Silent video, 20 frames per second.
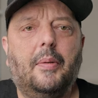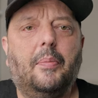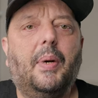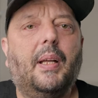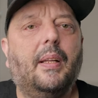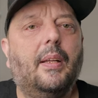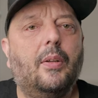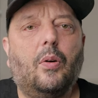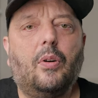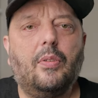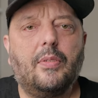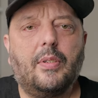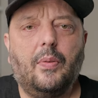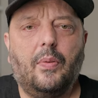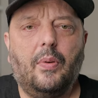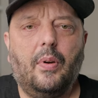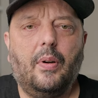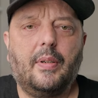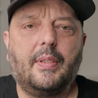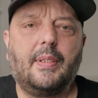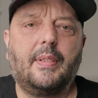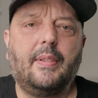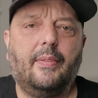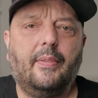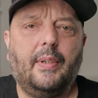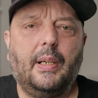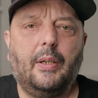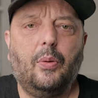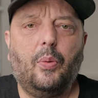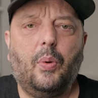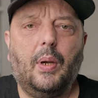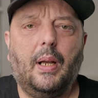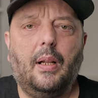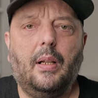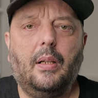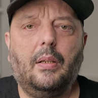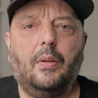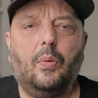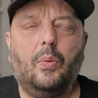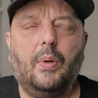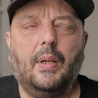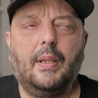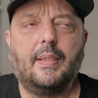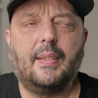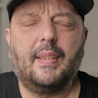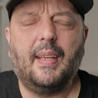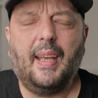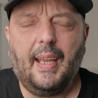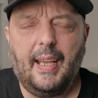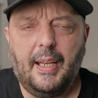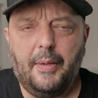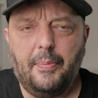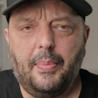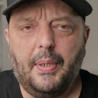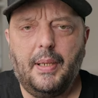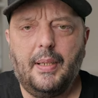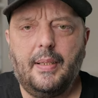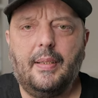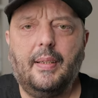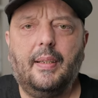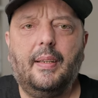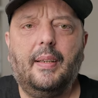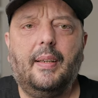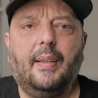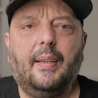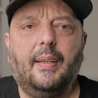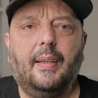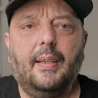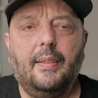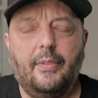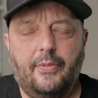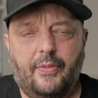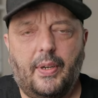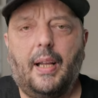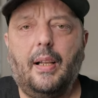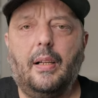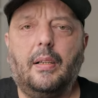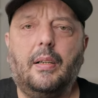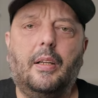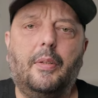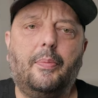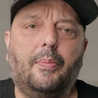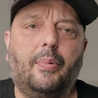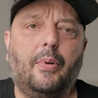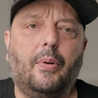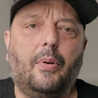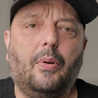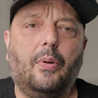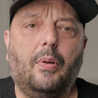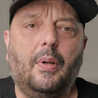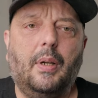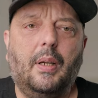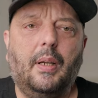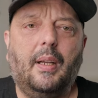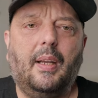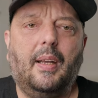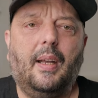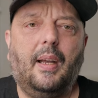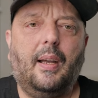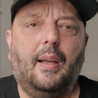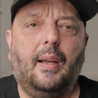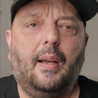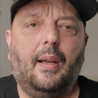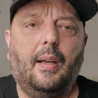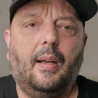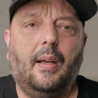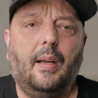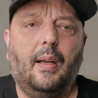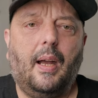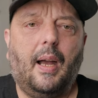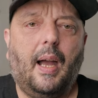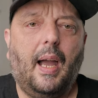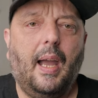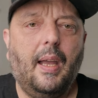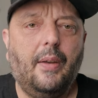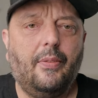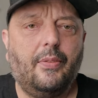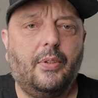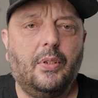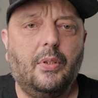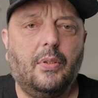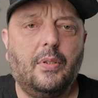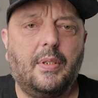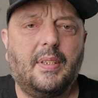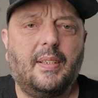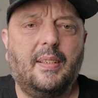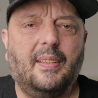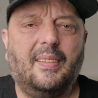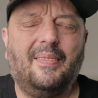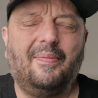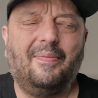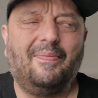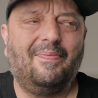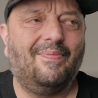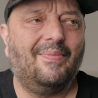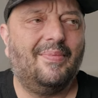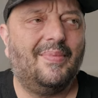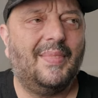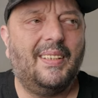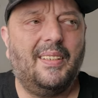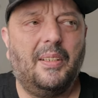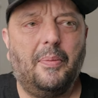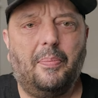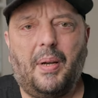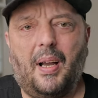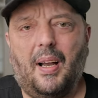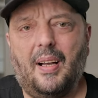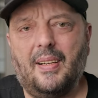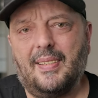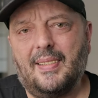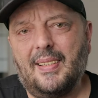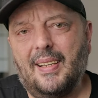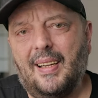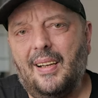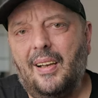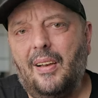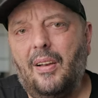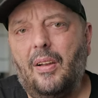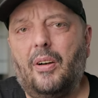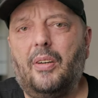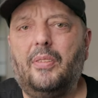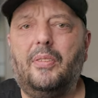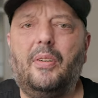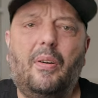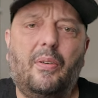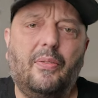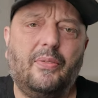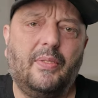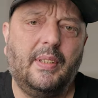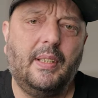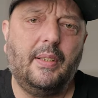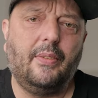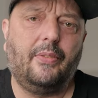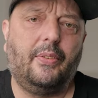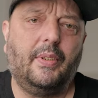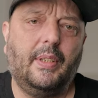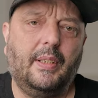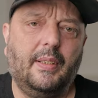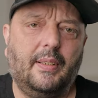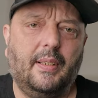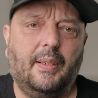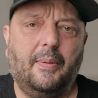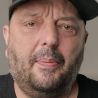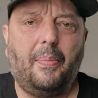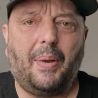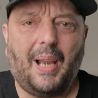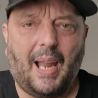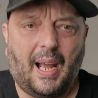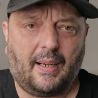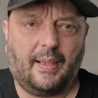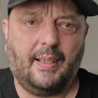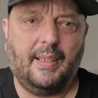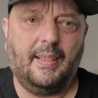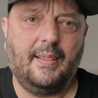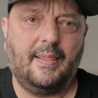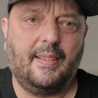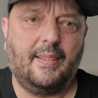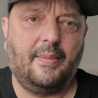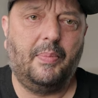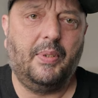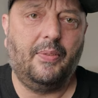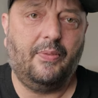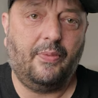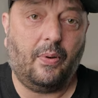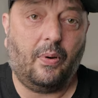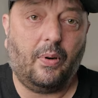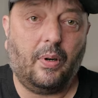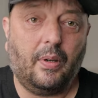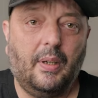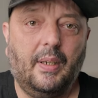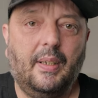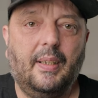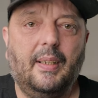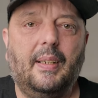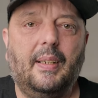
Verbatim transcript: but it also works very well with 8-bit in Final Cut Pro. I have used in the past a lot of different plugins before,